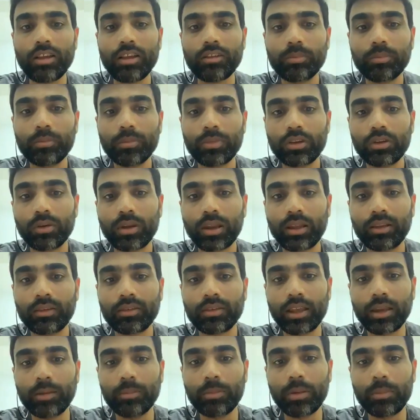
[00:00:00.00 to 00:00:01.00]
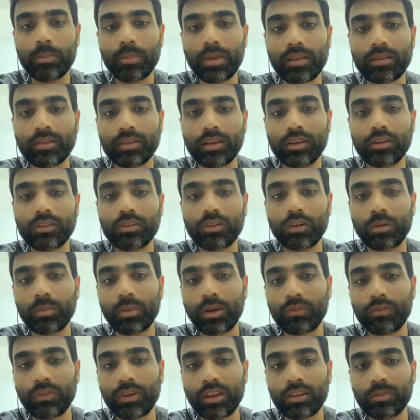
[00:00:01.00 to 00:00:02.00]
ask, you can send me message on
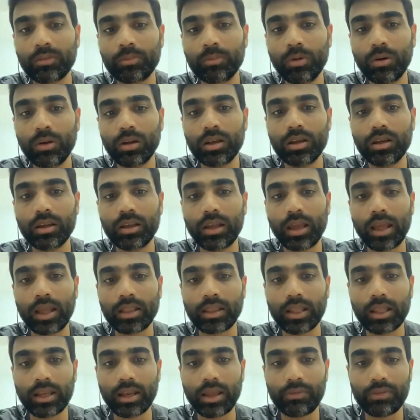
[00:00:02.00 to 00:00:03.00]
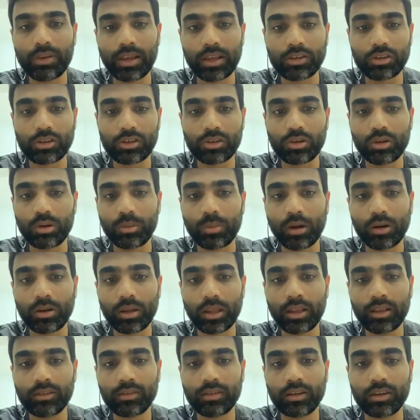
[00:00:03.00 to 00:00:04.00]
my Facebook, and then I will let you know
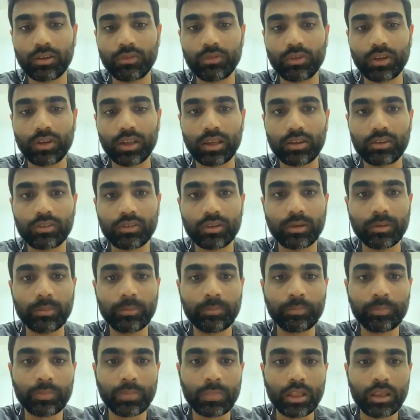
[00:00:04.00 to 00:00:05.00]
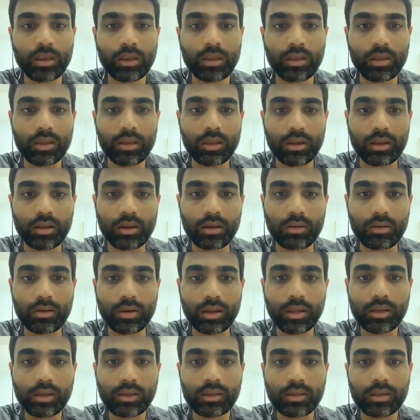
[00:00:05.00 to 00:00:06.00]
about A certification. All
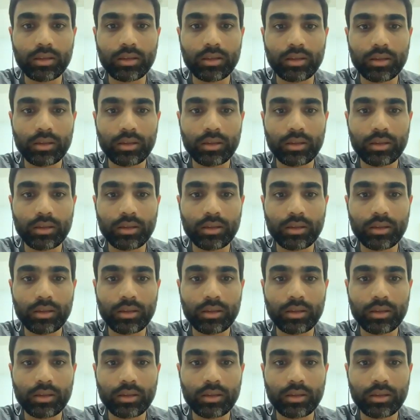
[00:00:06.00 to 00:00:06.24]
right.